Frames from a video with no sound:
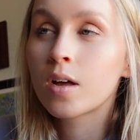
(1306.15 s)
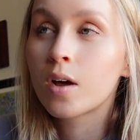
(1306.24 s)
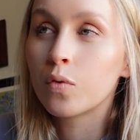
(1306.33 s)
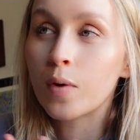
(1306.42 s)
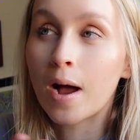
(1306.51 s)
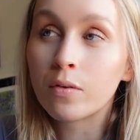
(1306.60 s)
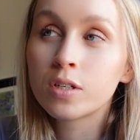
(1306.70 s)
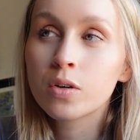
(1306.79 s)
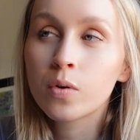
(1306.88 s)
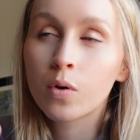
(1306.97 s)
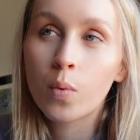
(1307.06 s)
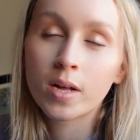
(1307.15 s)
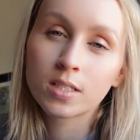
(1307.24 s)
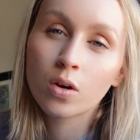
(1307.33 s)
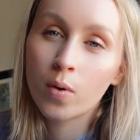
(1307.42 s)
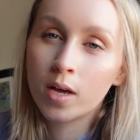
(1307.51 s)
around you or
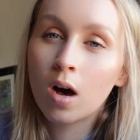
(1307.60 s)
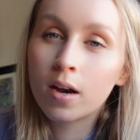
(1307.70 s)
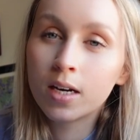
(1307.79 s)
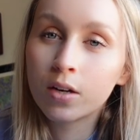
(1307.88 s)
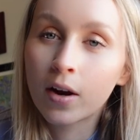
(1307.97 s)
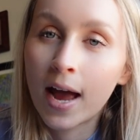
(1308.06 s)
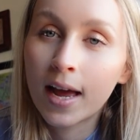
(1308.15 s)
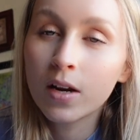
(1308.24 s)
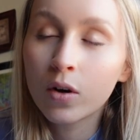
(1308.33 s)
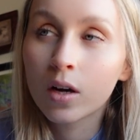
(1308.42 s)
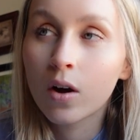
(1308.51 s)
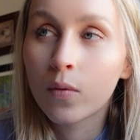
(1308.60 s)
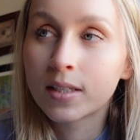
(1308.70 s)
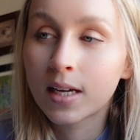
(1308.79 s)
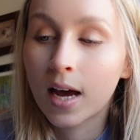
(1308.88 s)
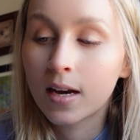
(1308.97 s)
what's going on in your head. You can
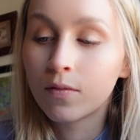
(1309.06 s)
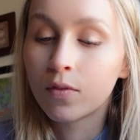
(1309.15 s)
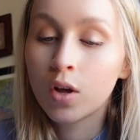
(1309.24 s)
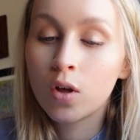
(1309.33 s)
always kind of